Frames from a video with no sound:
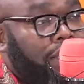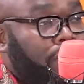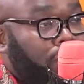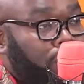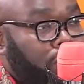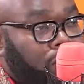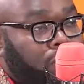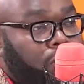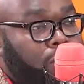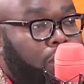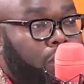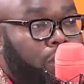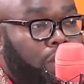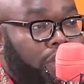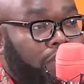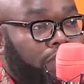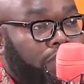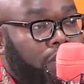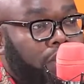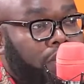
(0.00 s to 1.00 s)
thought it would be
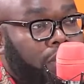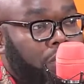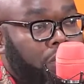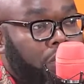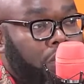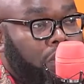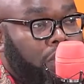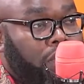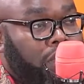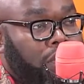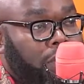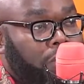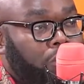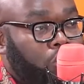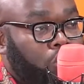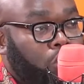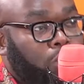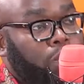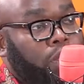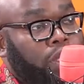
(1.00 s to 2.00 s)
wise for them to set up
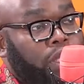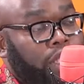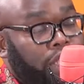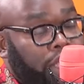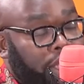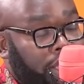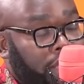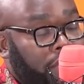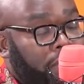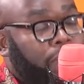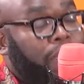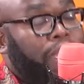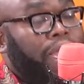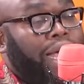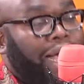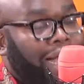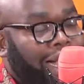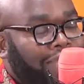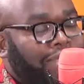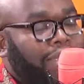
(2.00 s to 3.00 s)
shop in Kenya
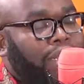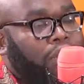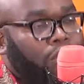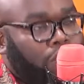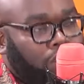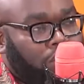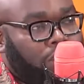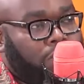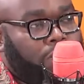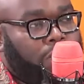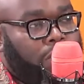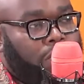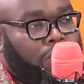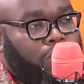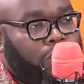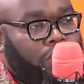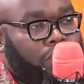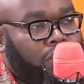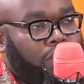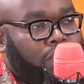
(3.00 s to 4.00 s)
as a launching pad
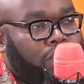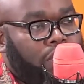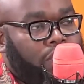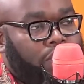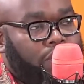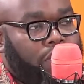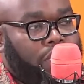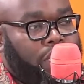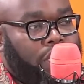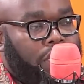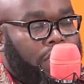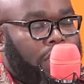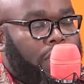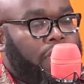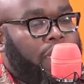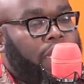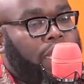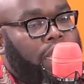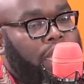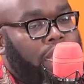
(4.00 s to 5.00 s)
towards East Africa.
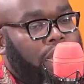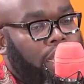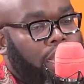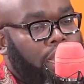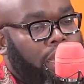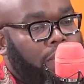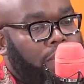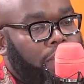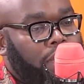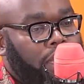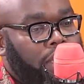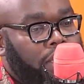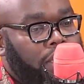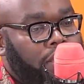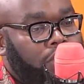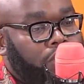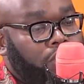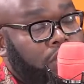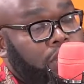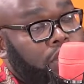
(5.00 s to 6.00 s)
Um, and
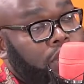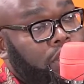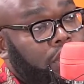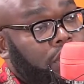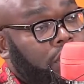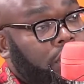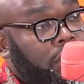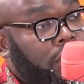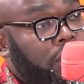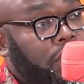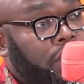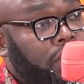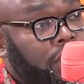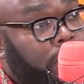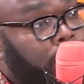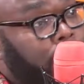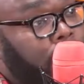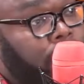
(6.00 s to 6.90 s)
in twenty sixteen, December,